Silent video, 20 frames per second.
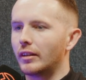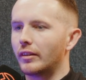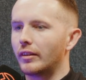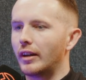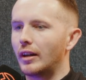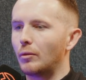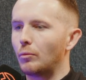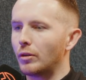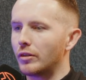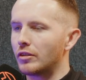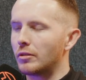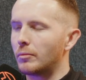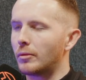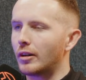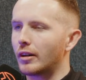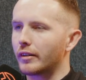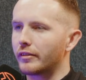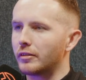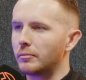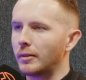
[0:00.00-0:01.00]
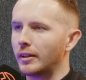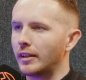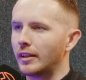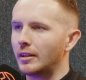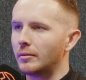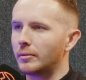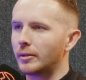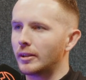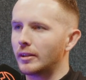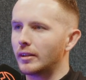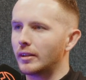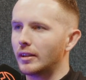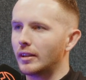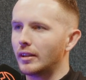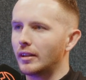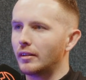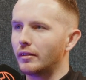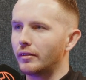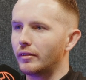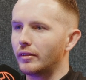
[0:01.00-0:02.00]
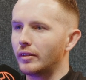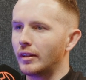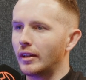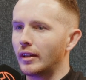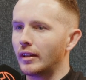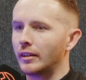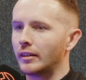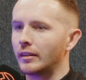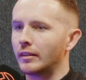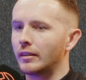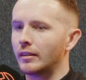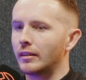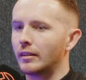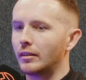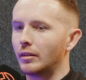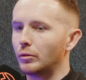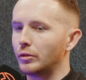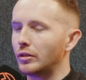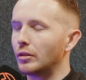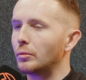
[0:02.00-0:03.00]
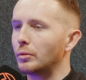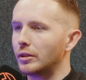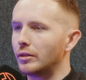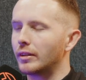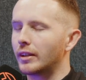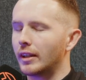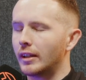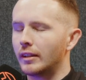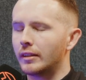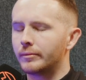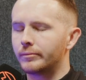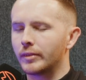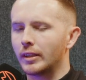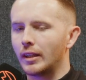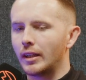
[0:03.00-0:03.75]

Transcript: that one remark from my neighbour, and do what you can.